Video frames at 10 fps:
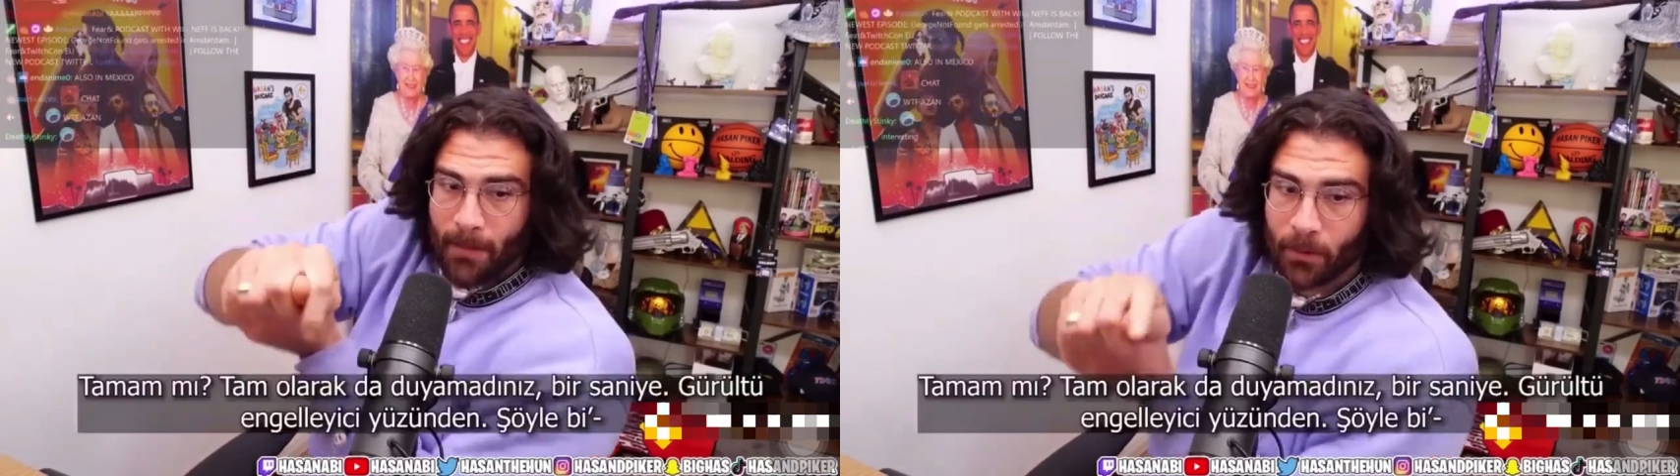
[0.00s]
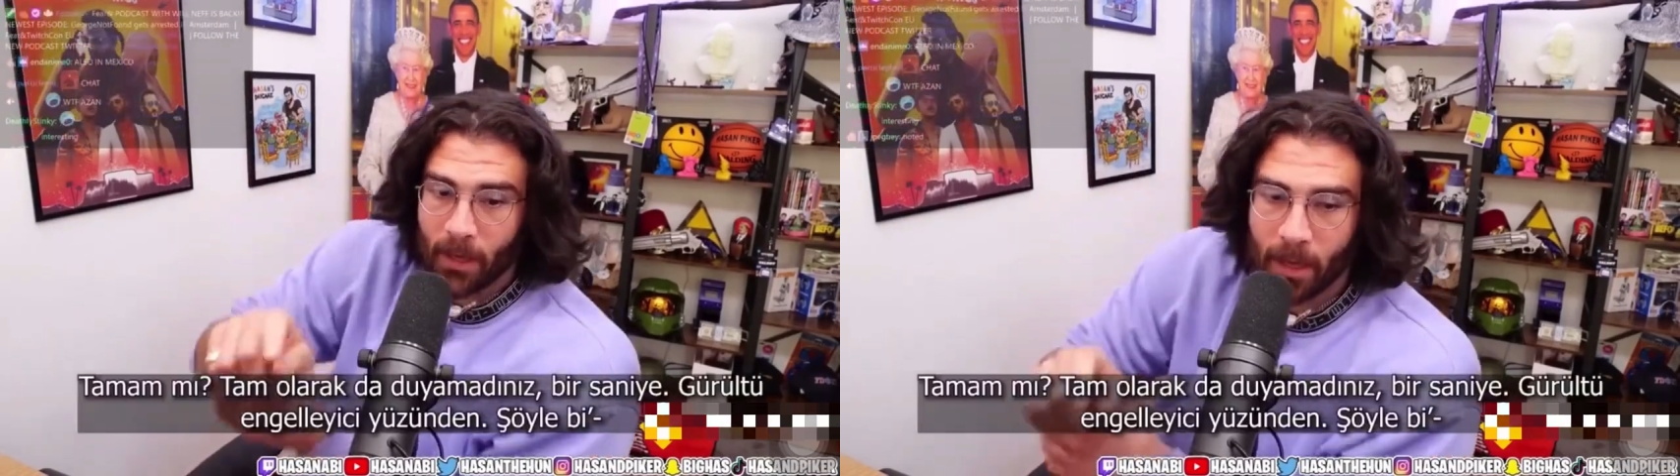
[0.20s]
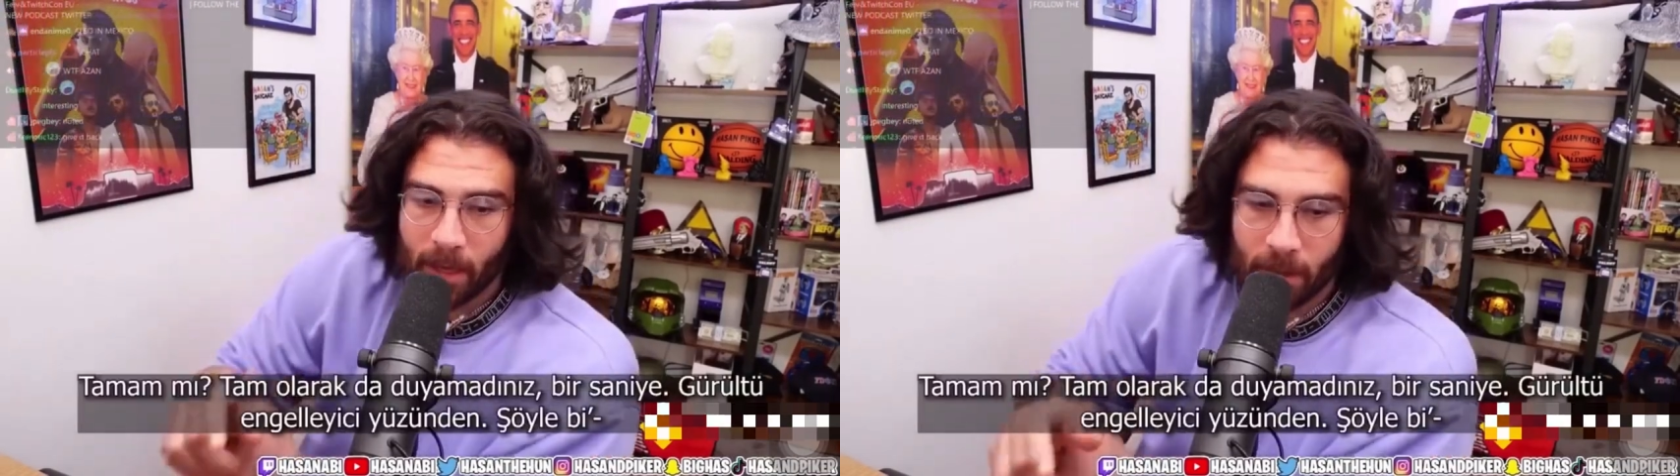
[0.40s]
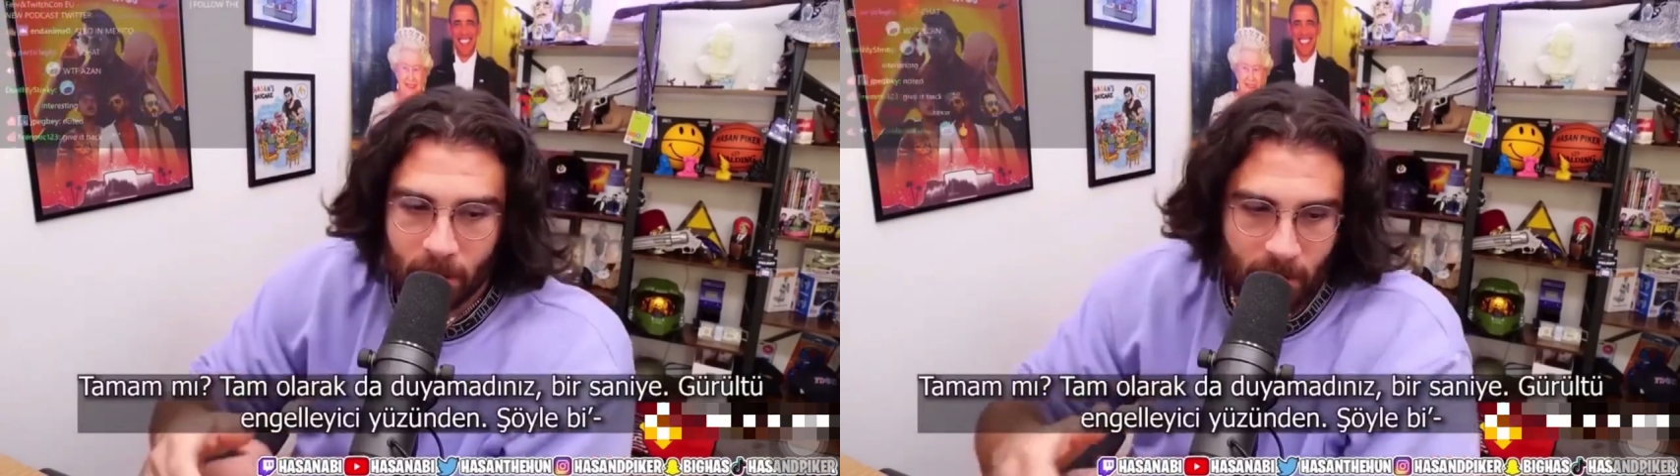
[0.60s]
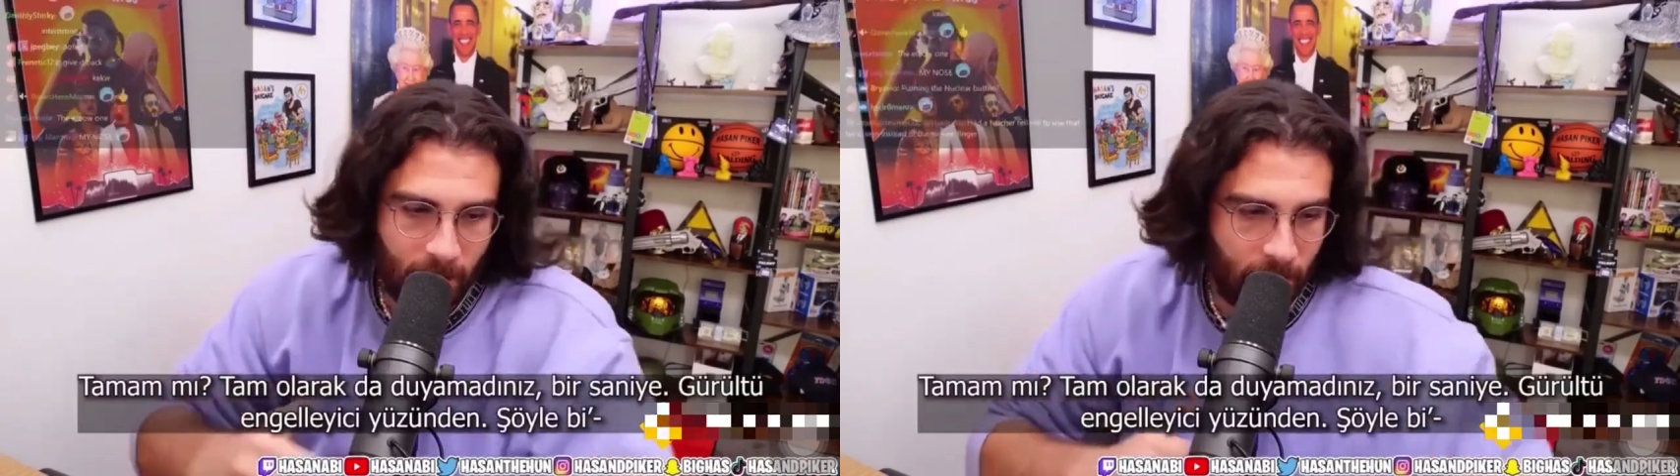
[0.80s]
Okay? And you
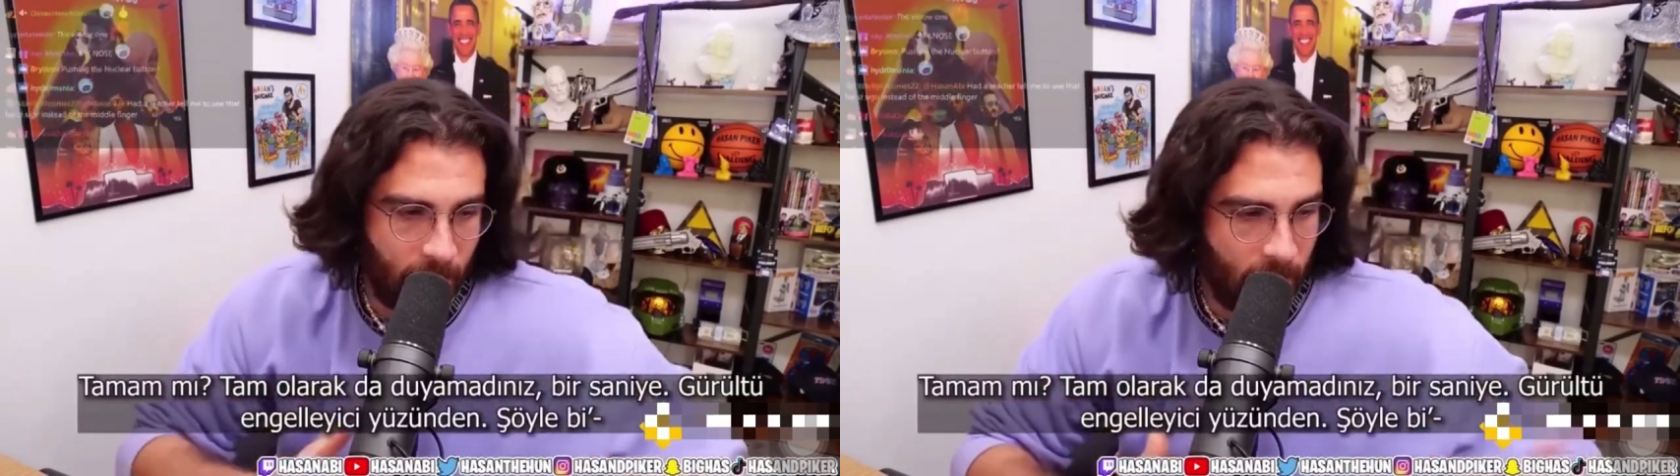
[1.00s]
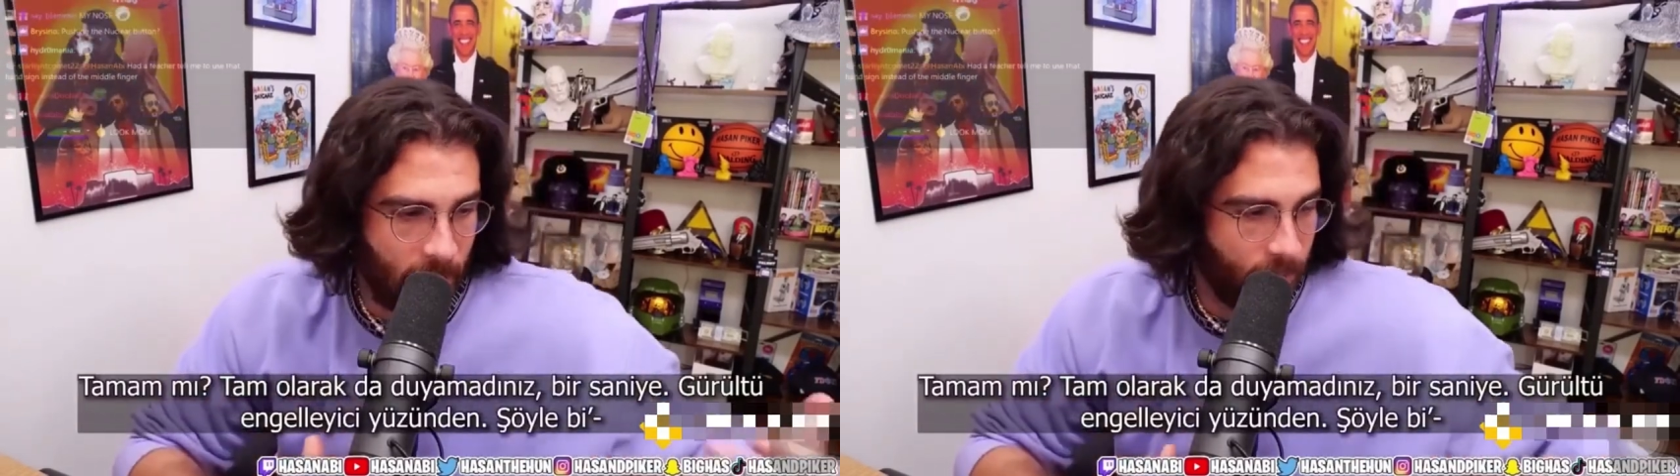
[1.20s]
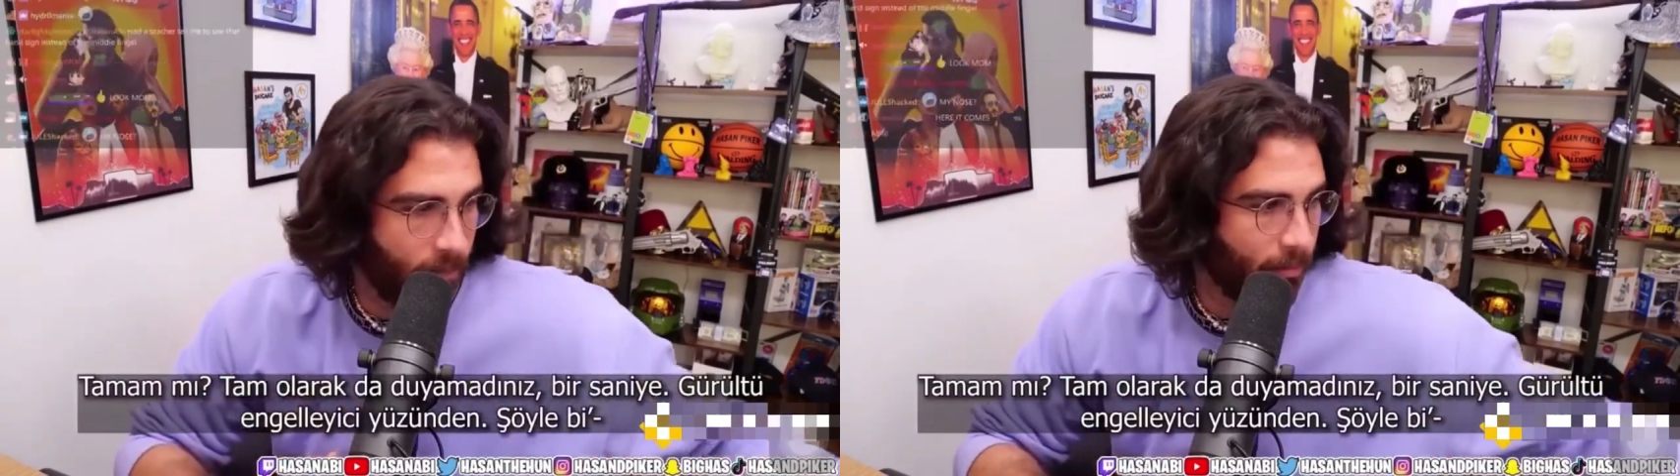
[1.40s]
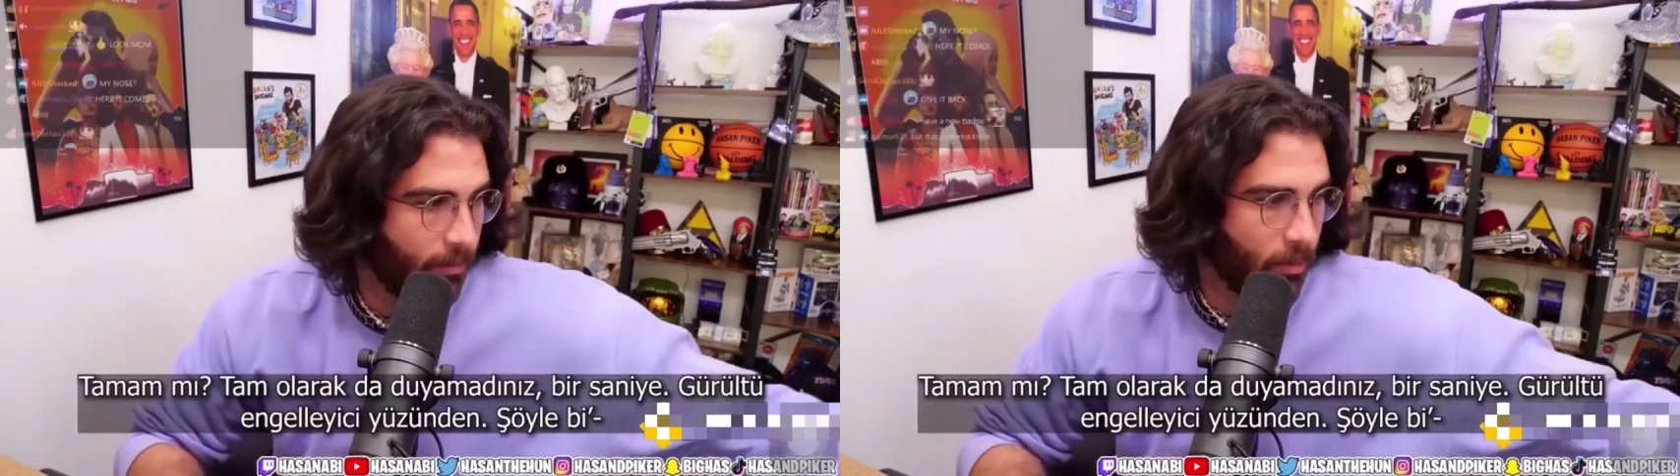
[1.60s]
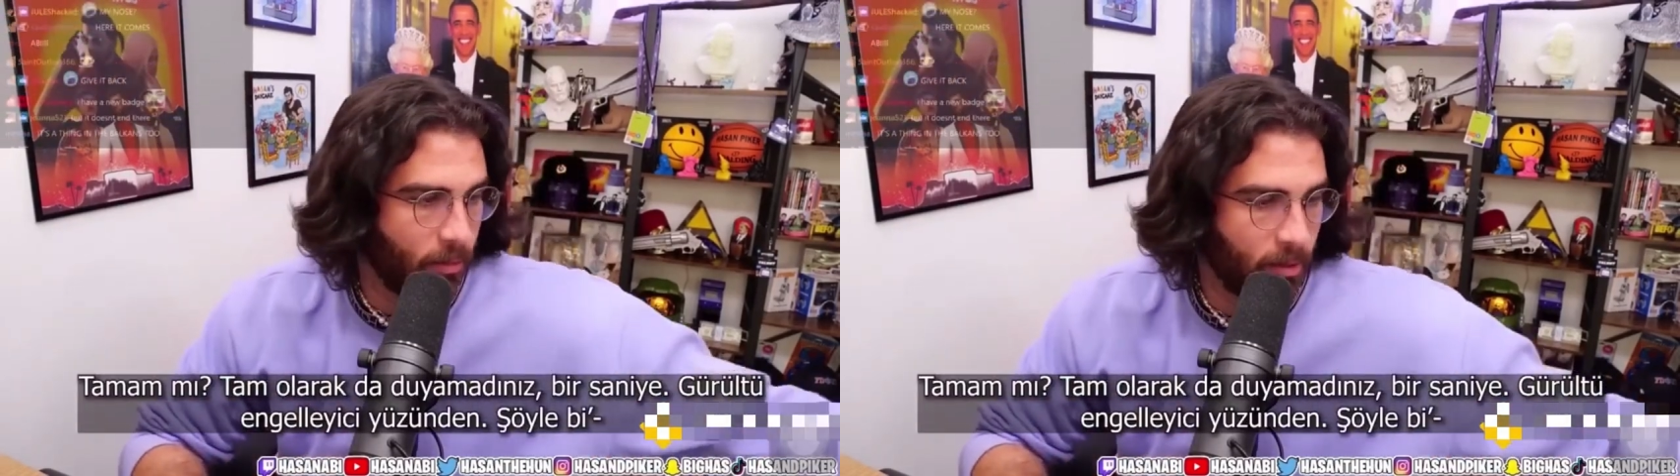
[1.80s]
can't really hear it
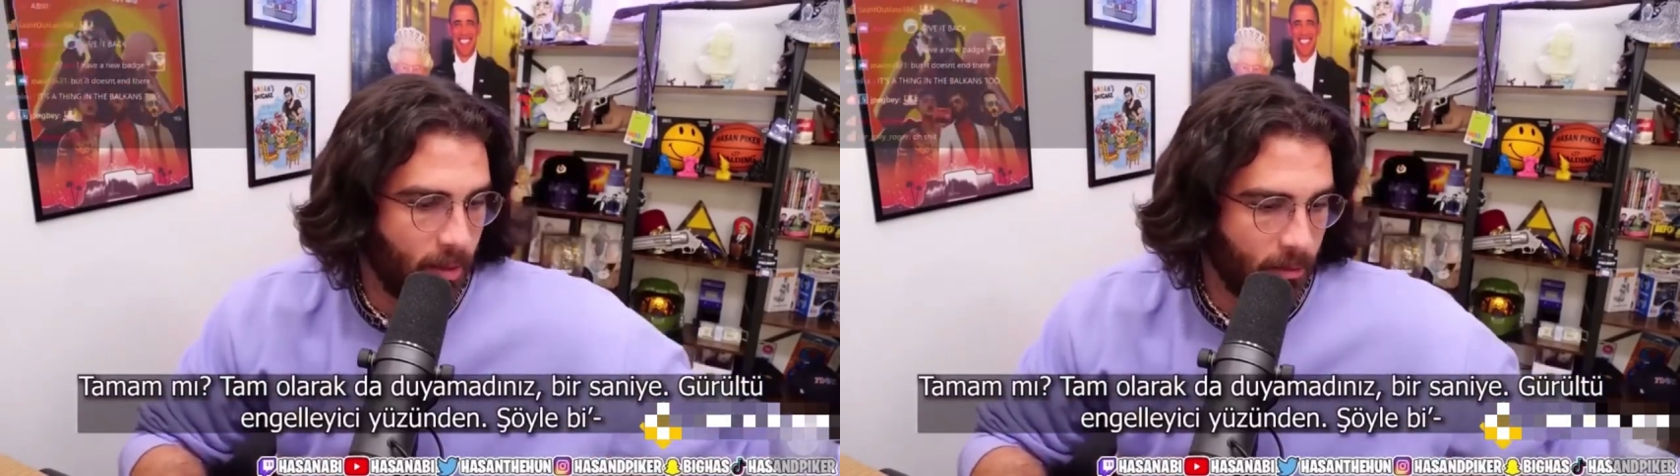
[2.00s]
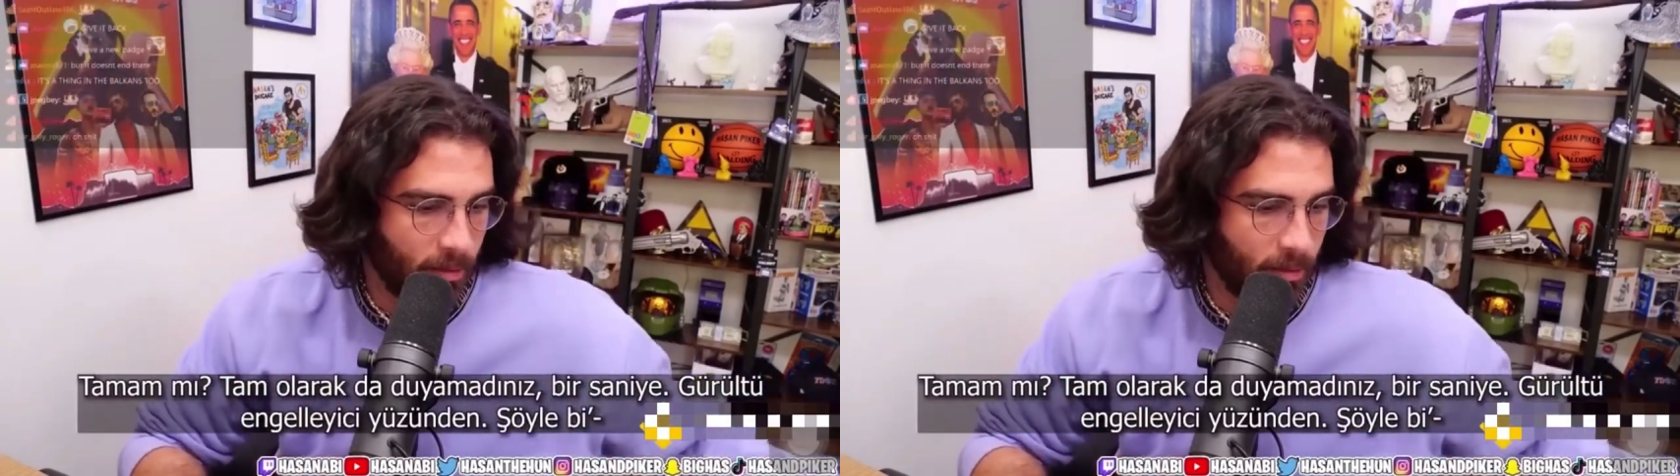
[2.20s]
from hold on,